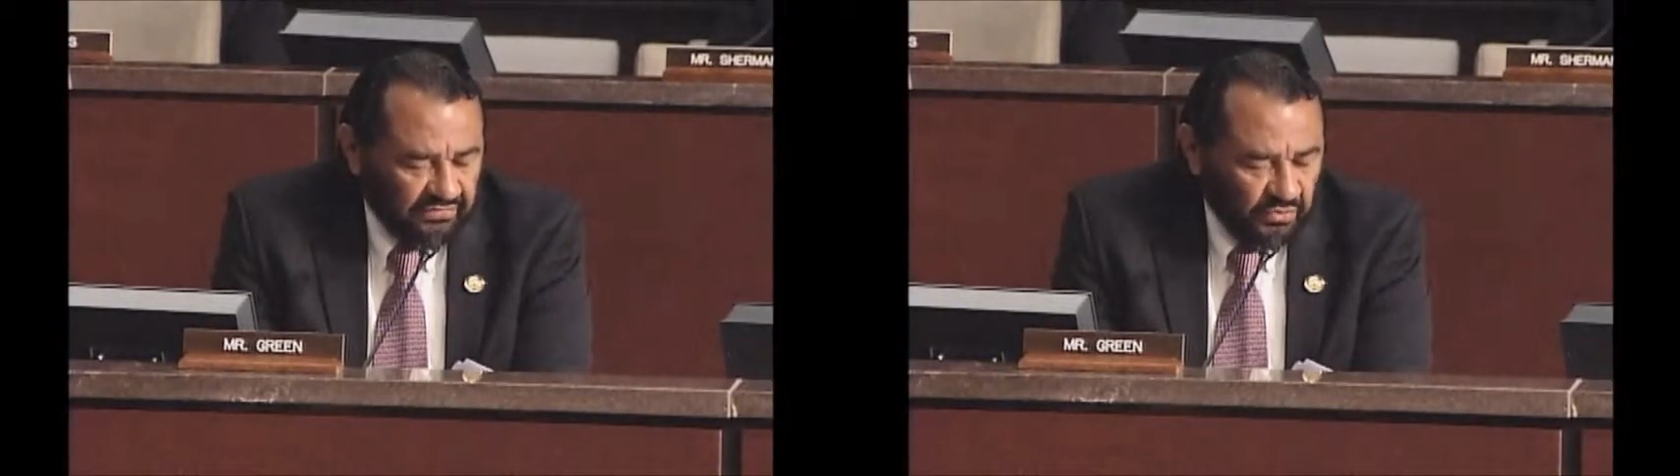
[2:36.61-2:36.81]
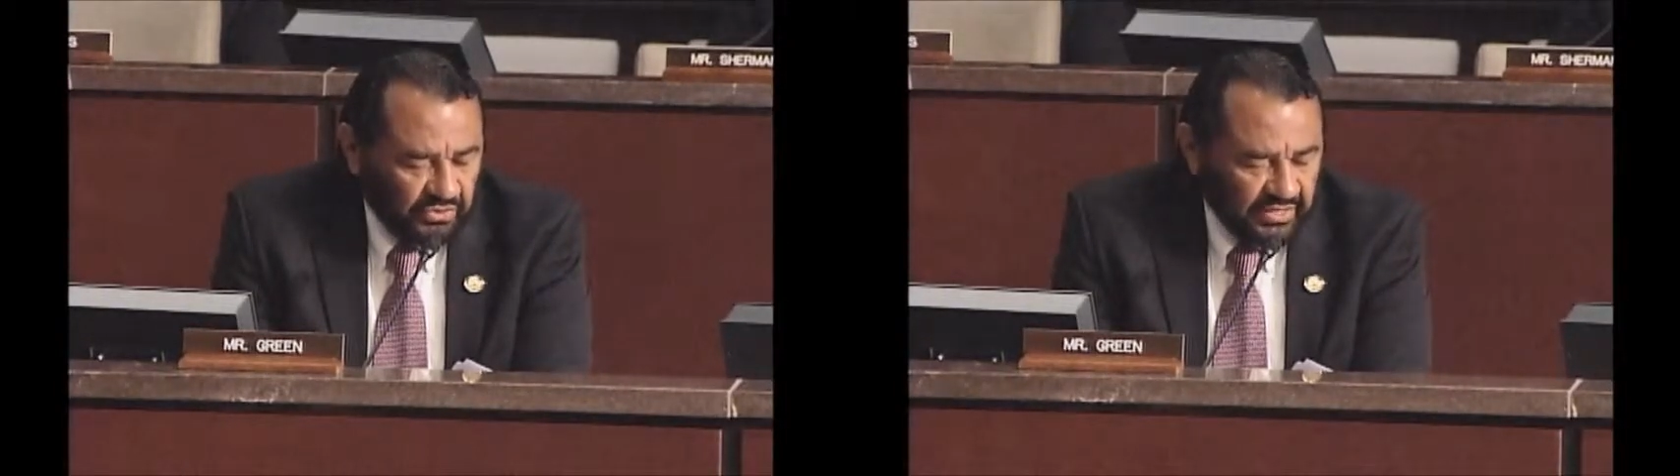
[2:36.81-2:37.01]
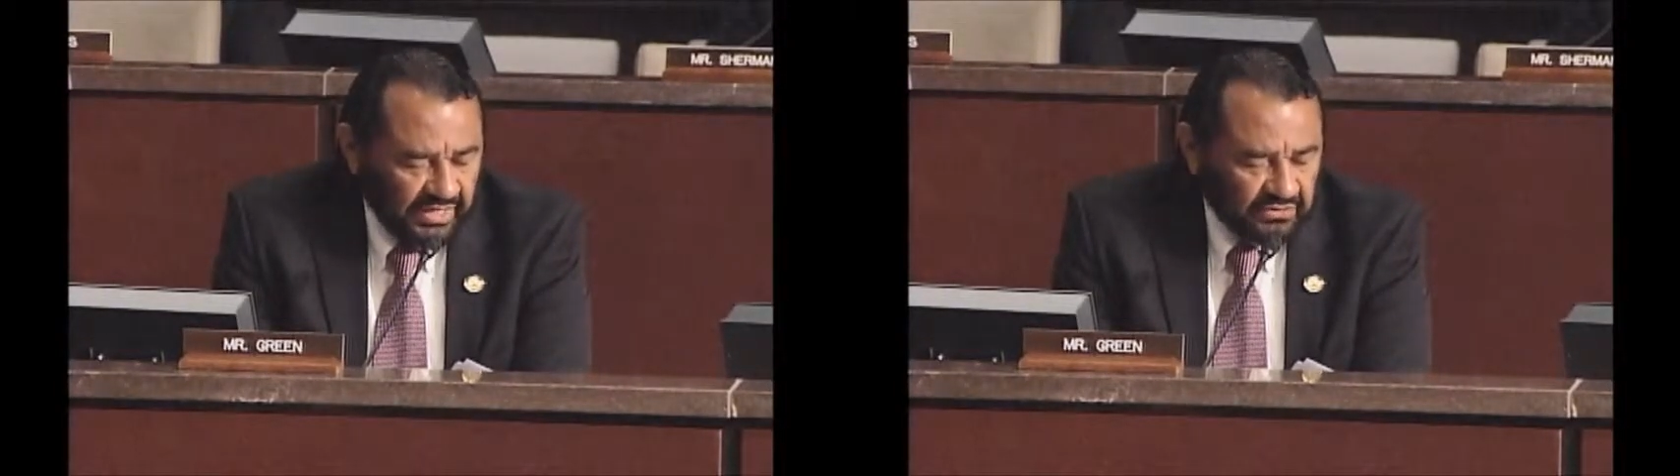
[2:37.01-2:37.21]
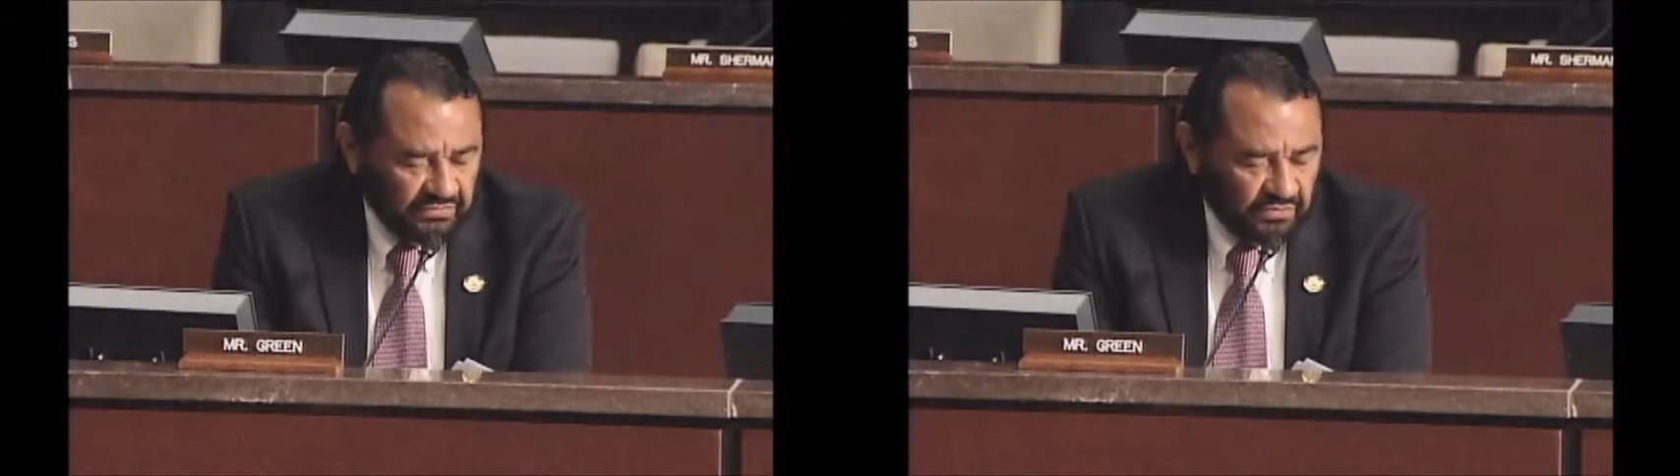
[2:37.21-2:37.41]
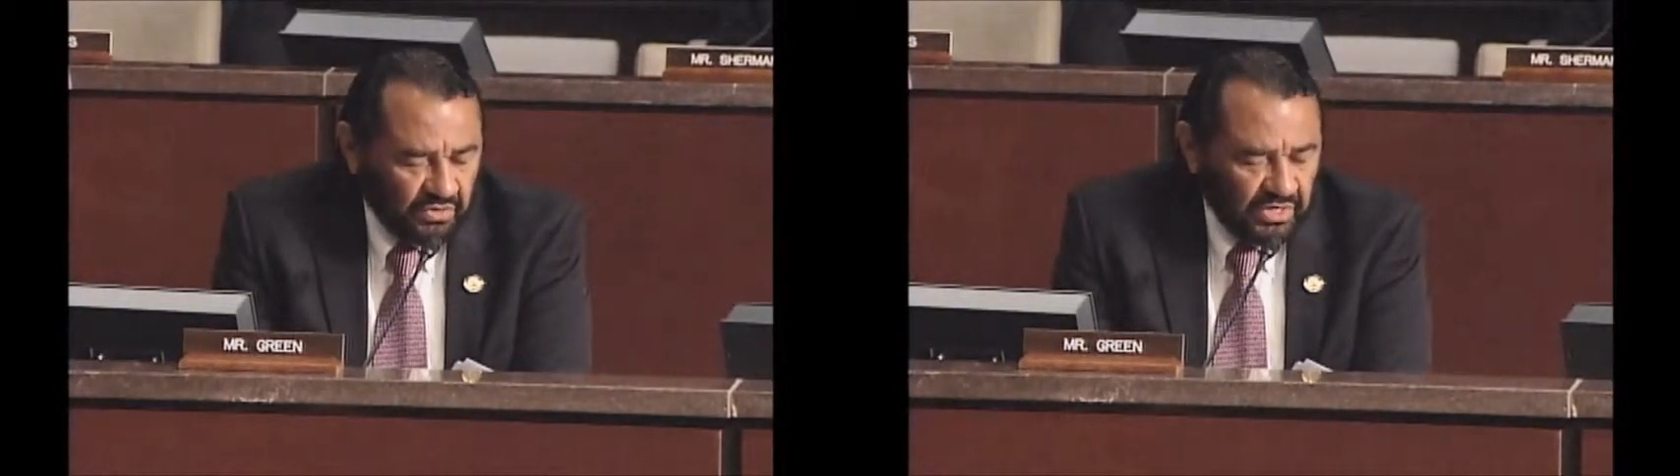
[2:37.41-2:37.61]

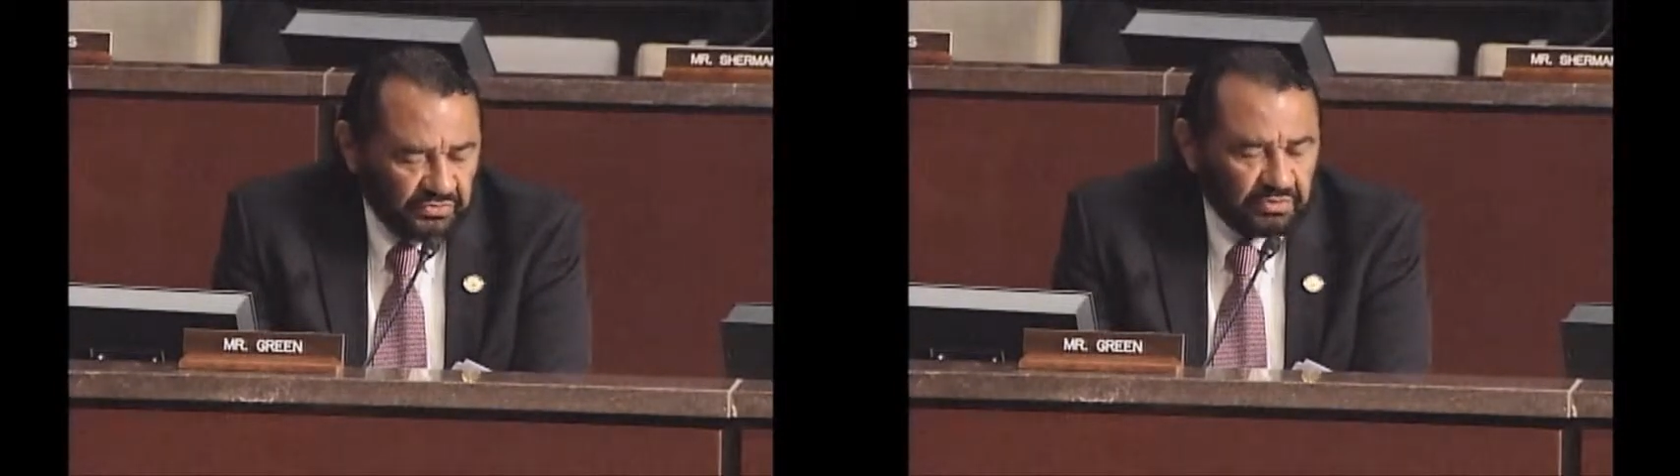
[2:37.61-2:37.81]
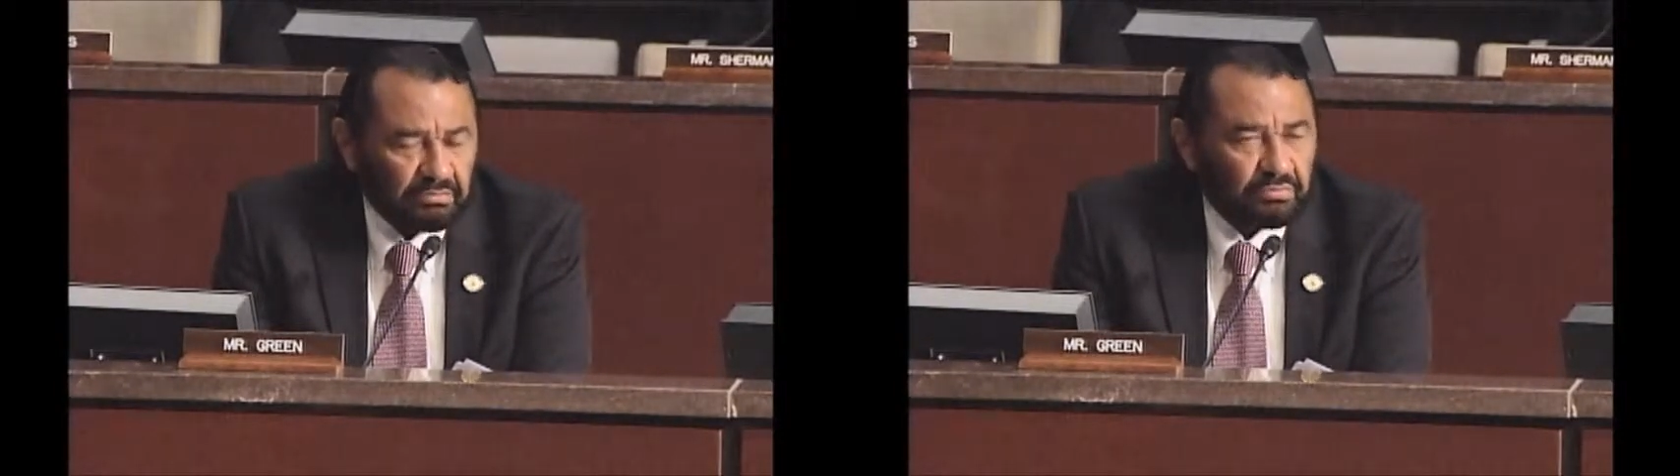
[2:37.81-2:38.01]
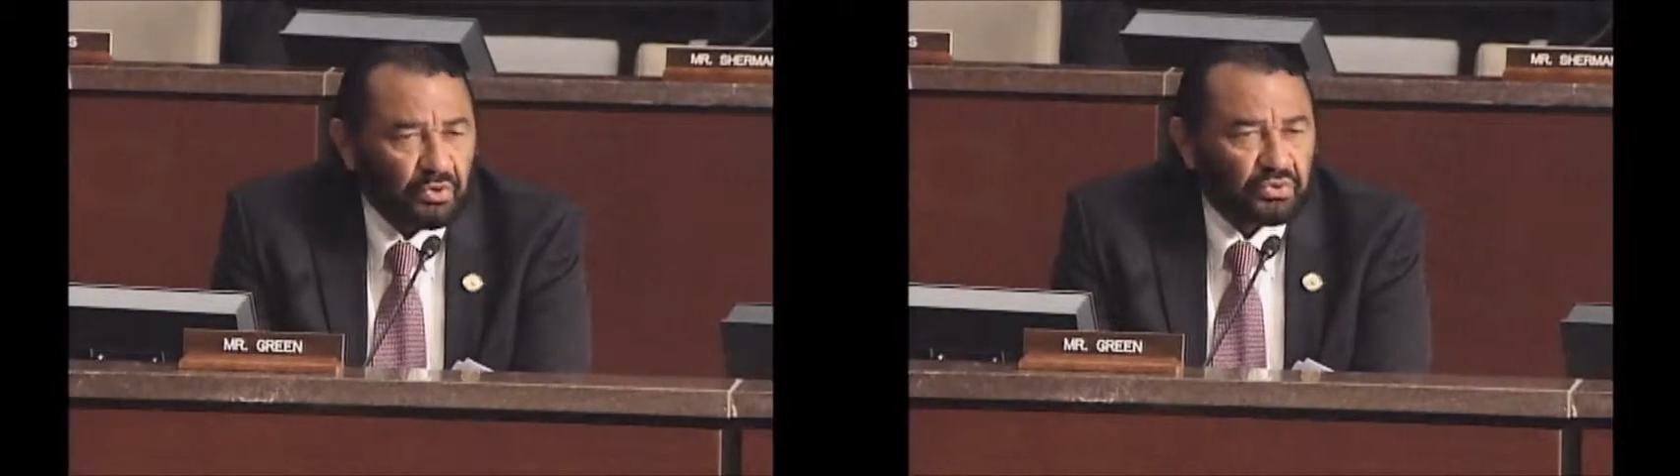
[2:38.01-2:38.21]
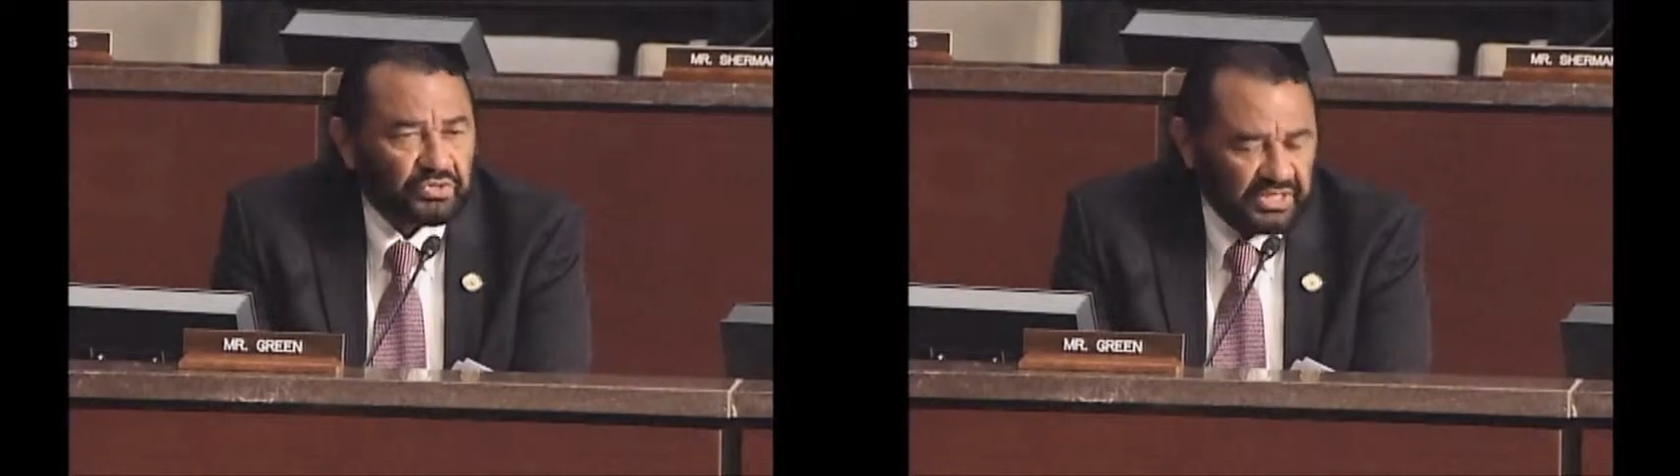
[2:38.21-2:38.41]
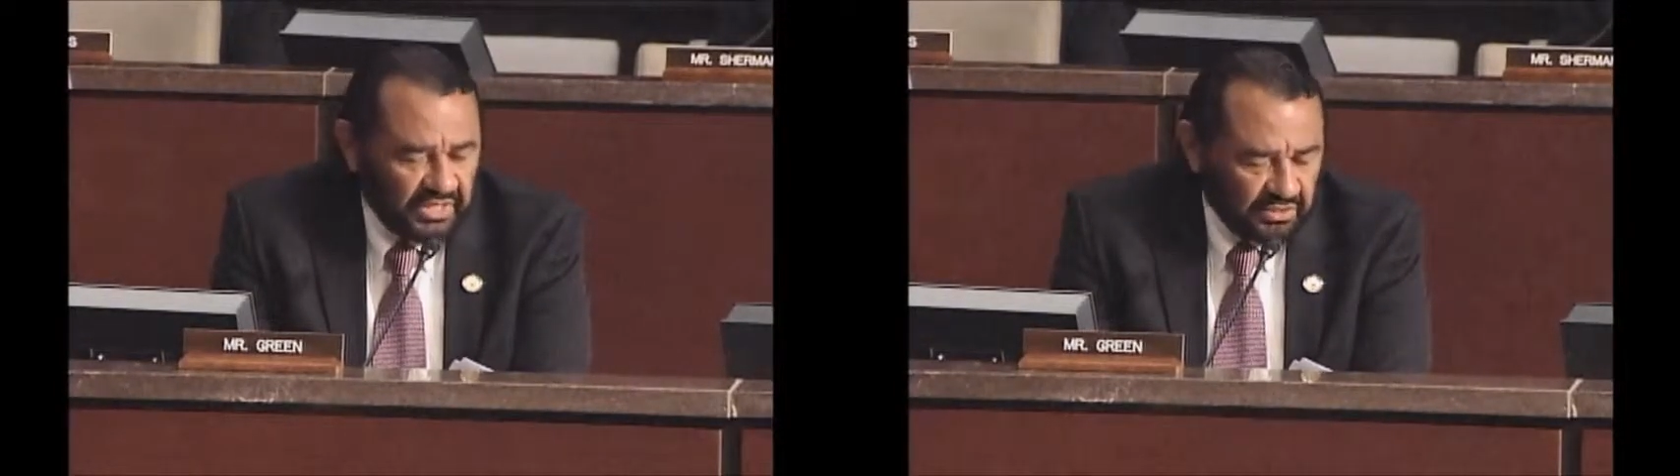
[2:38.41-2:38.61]
4,400 broker
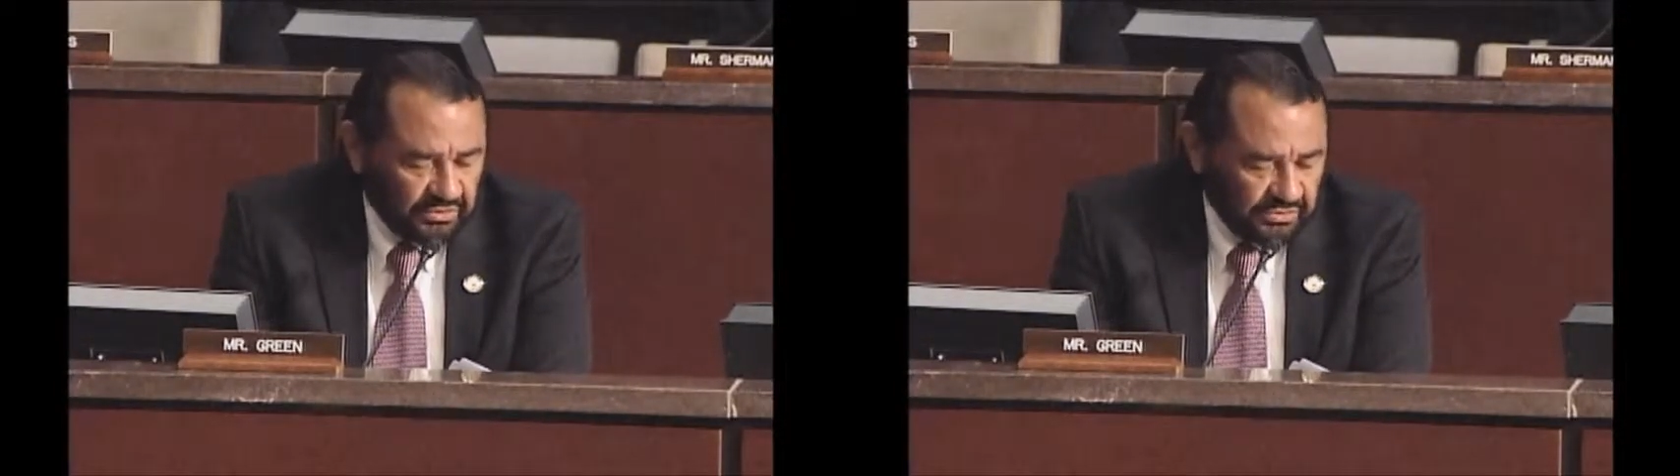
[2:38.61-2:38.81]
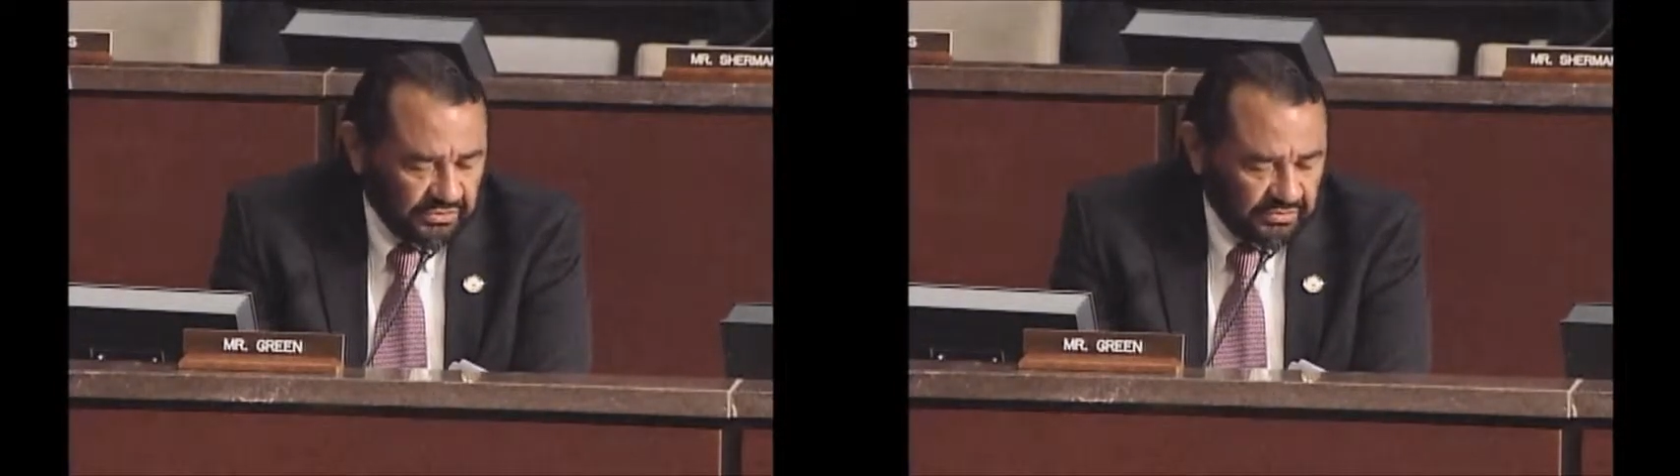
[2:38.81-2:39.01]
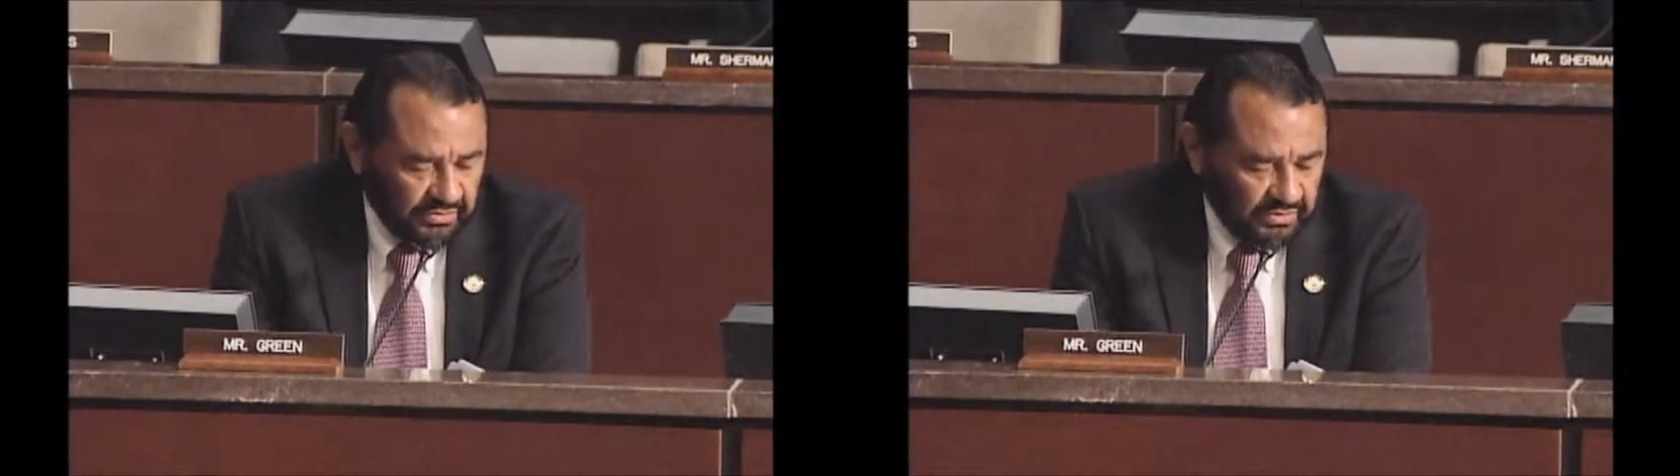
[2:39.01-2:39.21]
dealers,